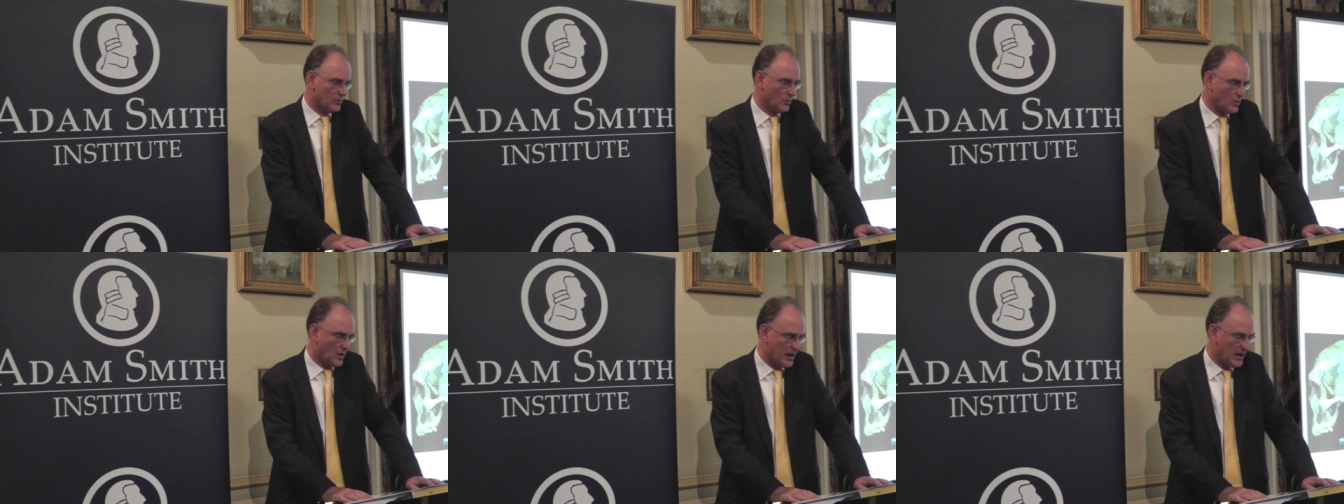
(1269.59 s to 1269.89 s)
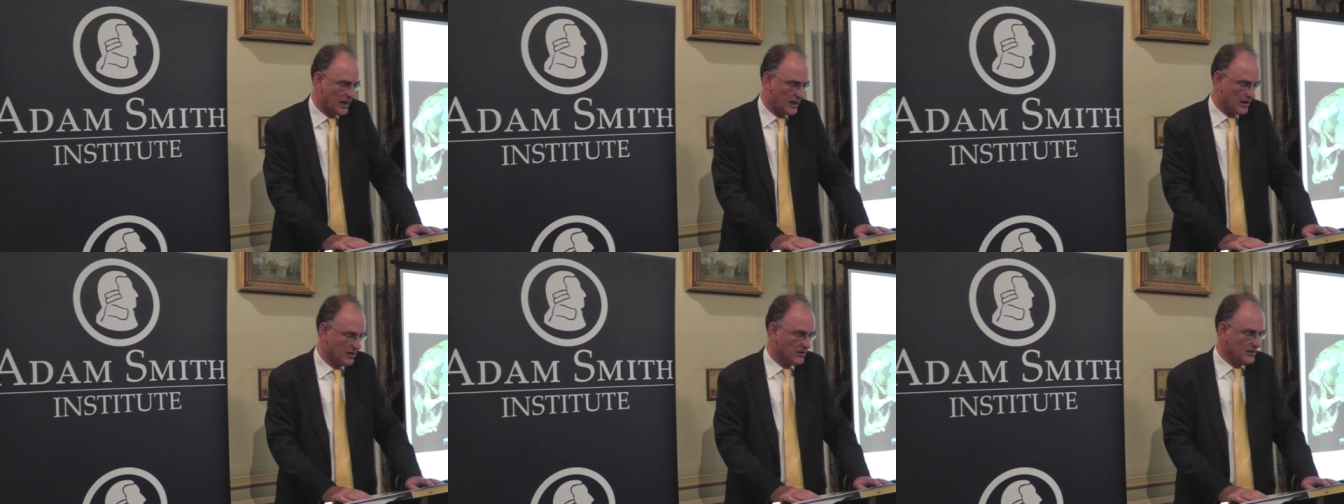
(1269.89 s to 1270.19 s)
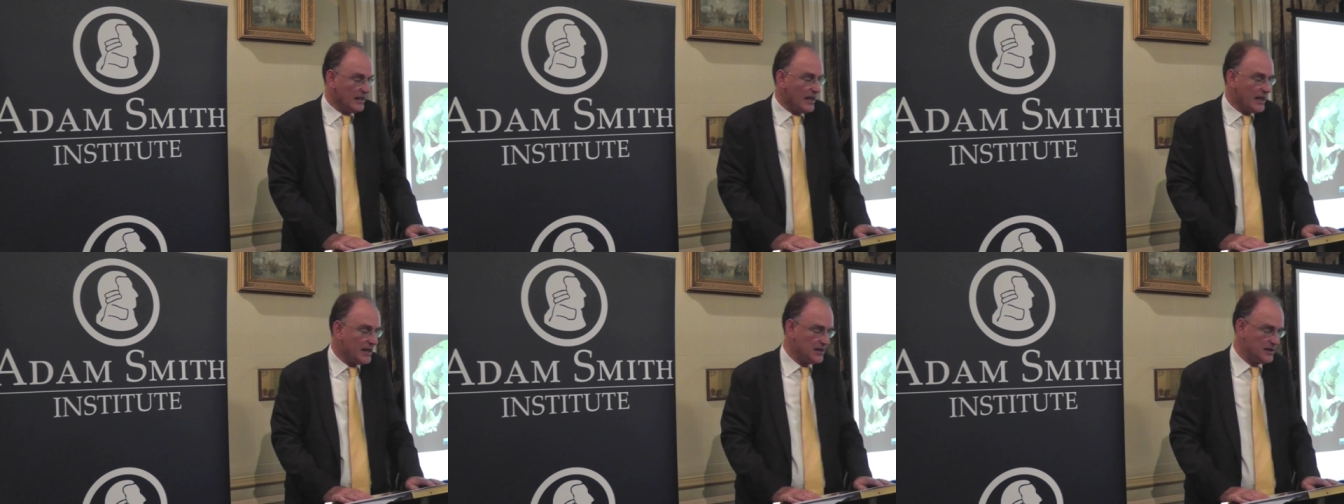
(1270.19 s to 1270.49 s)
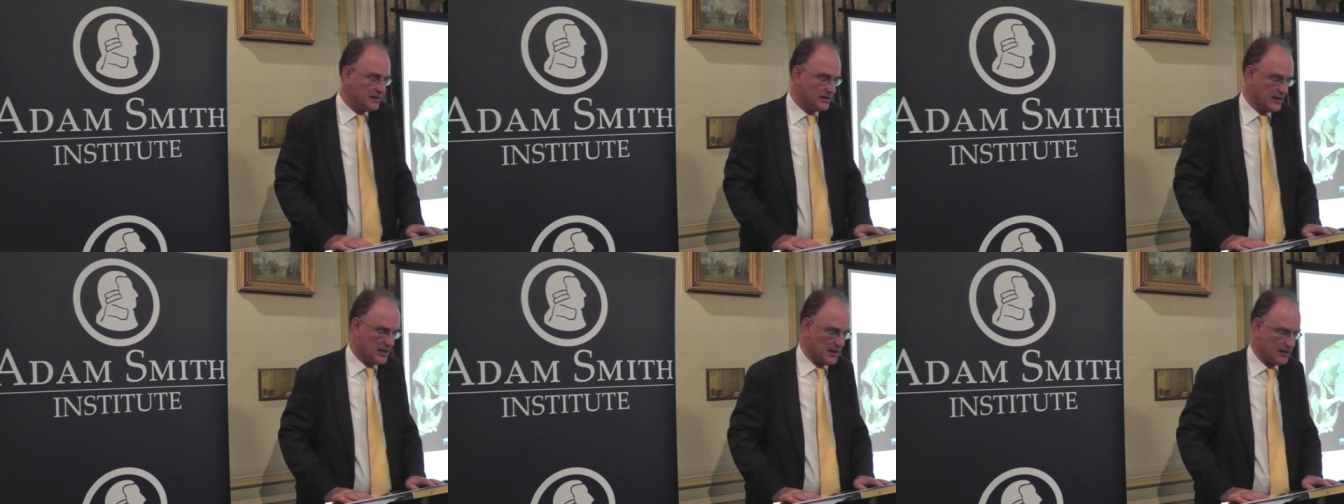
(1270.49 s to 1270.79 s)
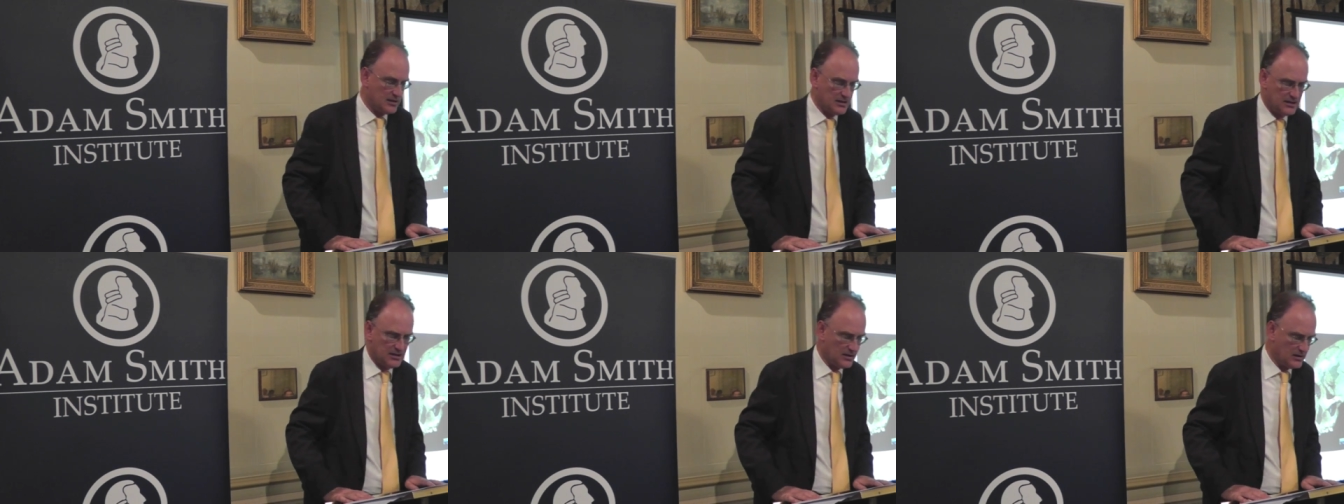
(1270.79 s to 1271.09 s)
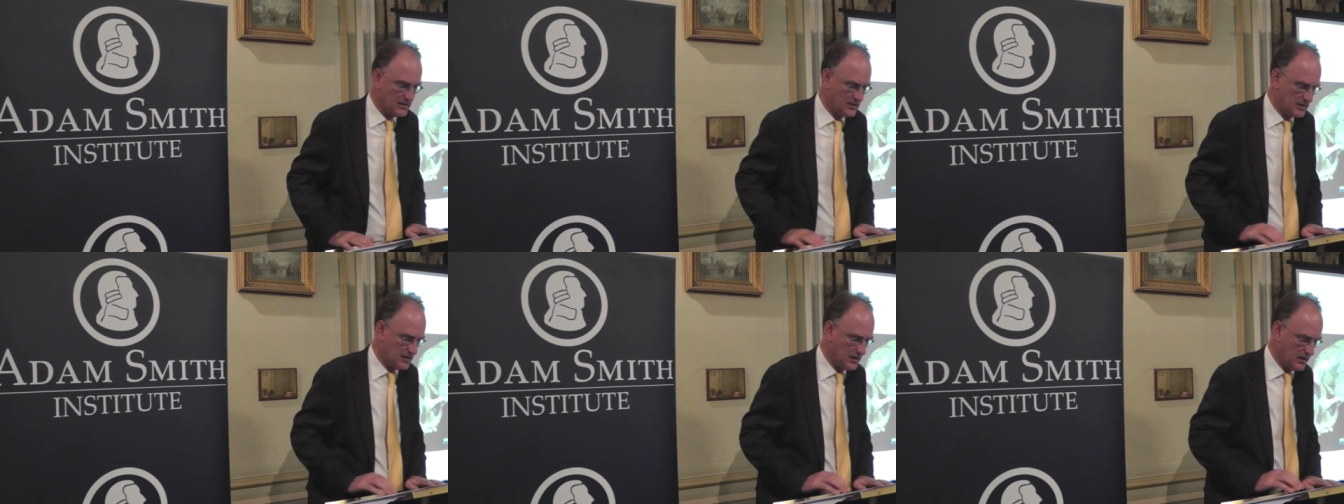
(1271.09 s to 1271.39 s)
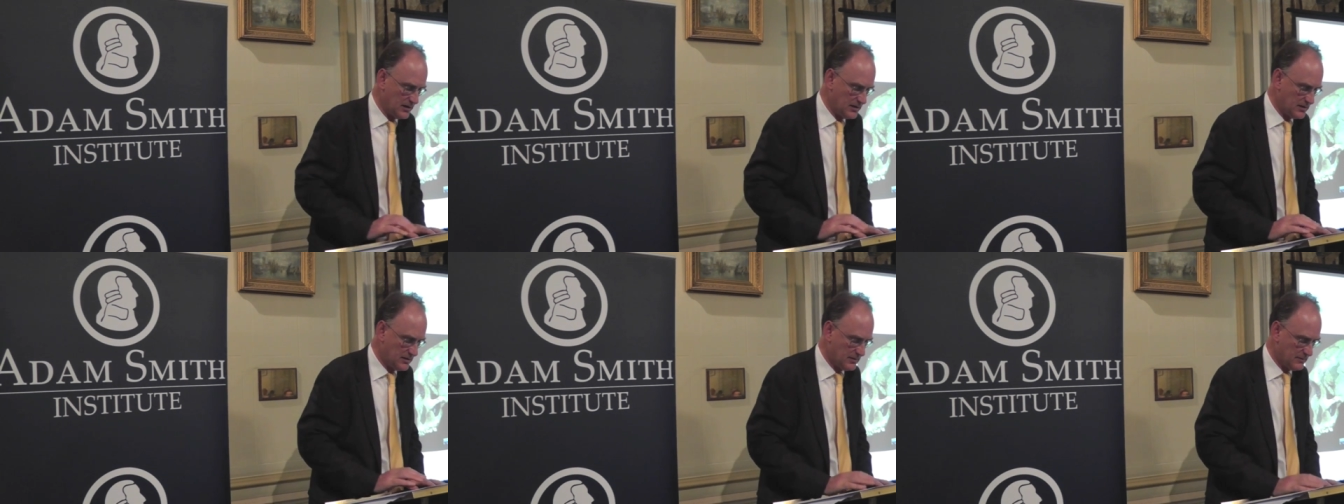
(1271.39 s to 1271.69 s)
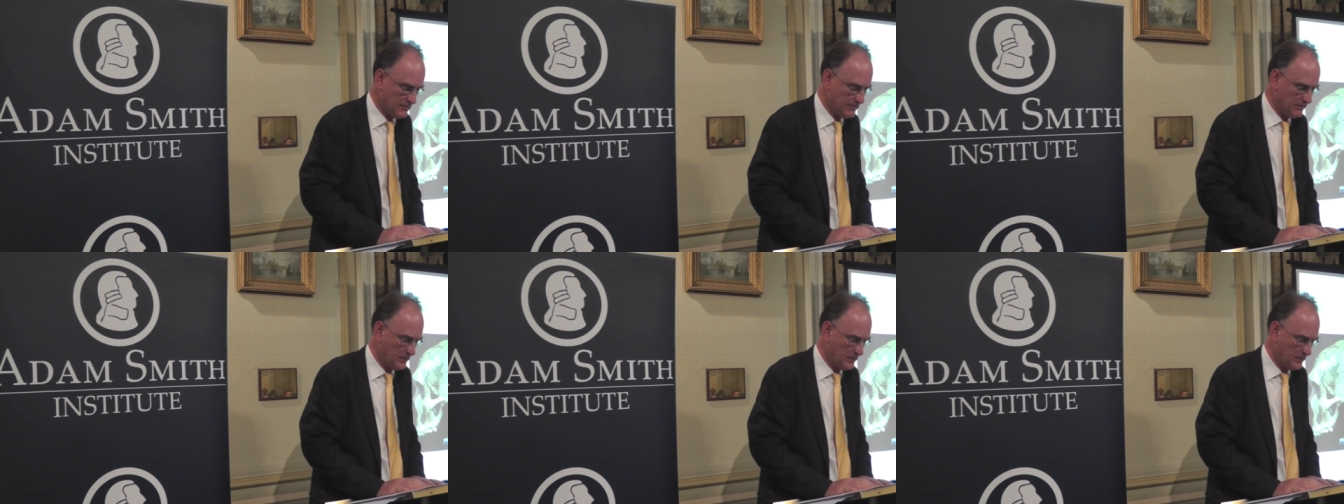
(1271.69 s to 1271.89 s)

away in any Neanderthal sites.